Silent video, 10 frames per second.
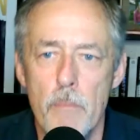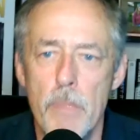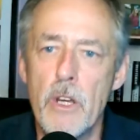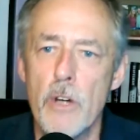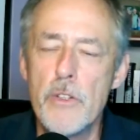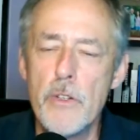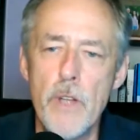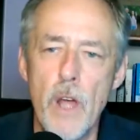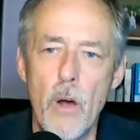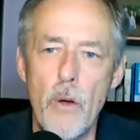because you
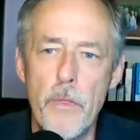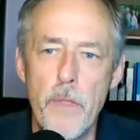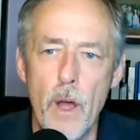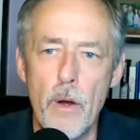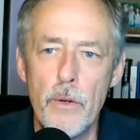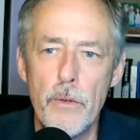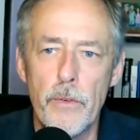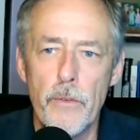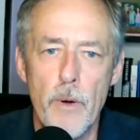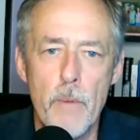know
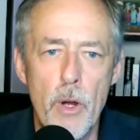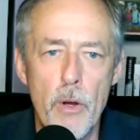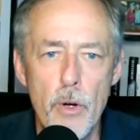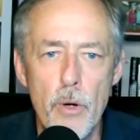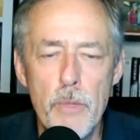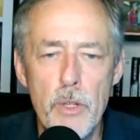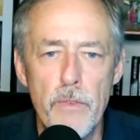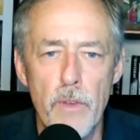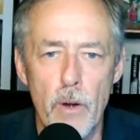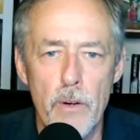those from whom
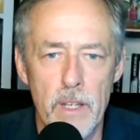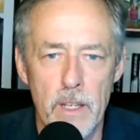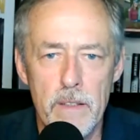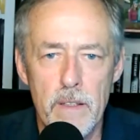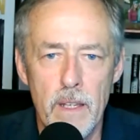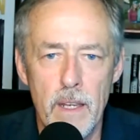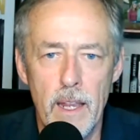you've learned it,